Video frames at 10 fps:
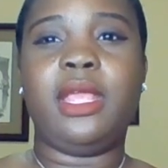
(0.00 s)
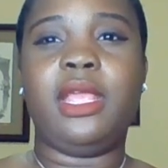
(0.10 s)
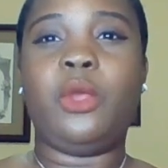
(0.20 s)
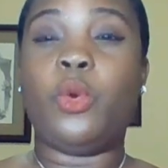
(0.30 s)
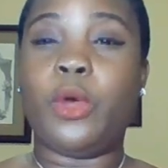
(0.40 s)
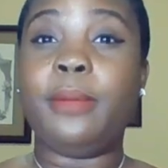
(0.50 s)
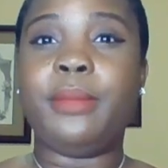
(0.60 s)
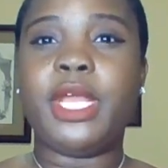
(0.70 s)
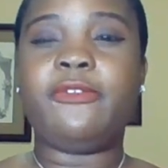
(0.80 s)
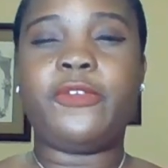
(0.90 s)

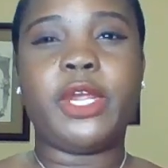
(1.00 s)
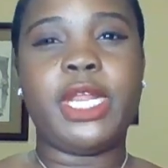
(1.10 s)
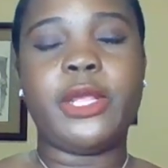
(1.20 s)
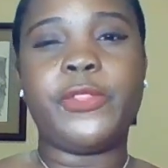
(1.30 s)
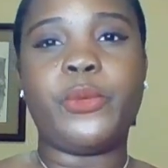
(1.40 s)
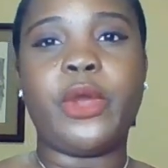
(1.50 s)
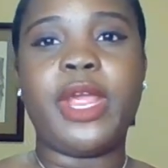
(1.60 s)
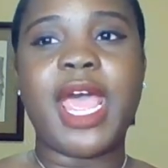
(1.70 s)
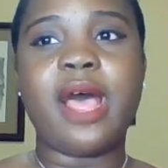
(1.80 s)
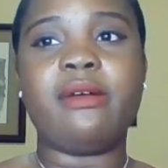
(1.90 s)
equipment for any of the
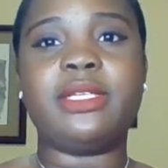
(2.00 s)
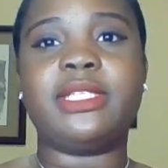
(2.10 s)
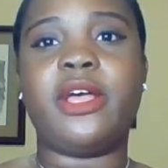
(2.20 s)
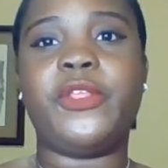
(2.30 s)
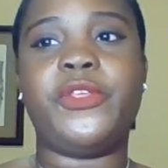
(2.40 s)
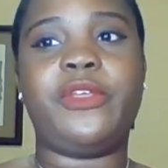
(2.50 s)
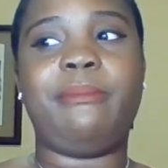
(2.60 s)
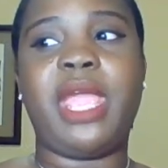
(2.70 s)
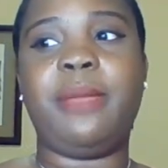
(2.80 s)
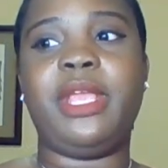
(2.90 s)
workouts other
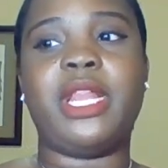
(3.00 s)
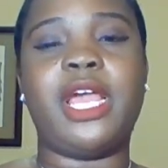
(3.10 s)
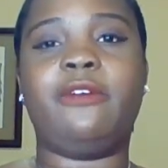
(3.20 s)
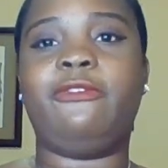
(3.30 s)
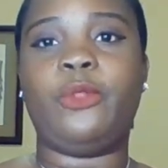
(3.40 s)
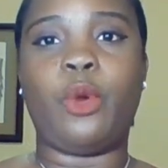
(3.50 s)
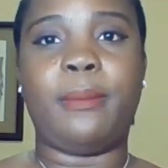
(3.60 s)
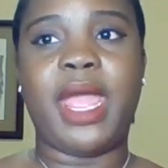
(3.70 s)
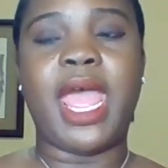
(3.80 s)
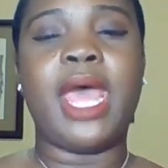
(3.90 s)
than maybe like a floor
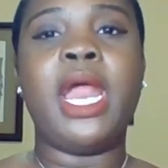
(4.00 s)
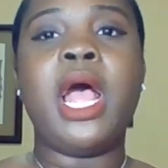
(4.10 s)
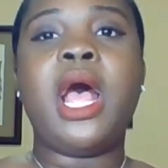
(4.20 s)
mat.